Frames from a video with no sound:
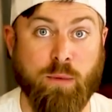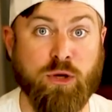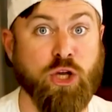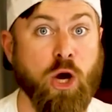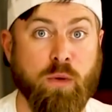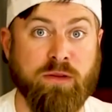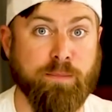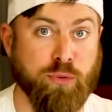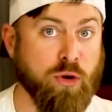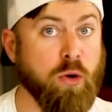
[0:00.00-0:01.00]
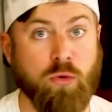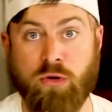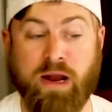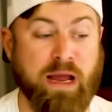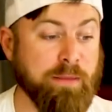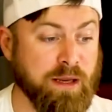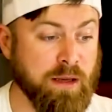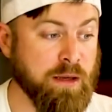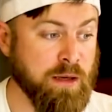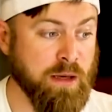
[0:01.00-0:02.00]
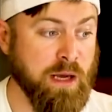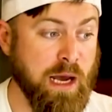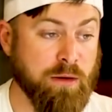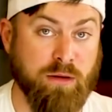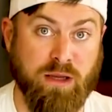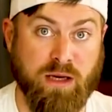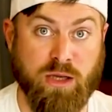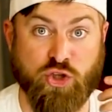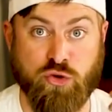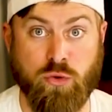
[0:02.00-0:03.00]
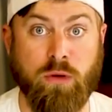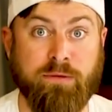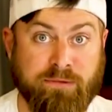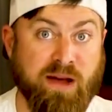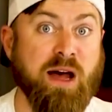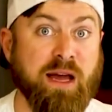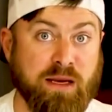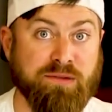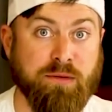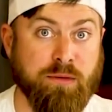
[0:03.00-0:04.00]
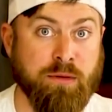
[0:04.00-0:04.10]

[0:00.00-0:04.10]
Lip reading: I would go into programming, I'd click Control Find,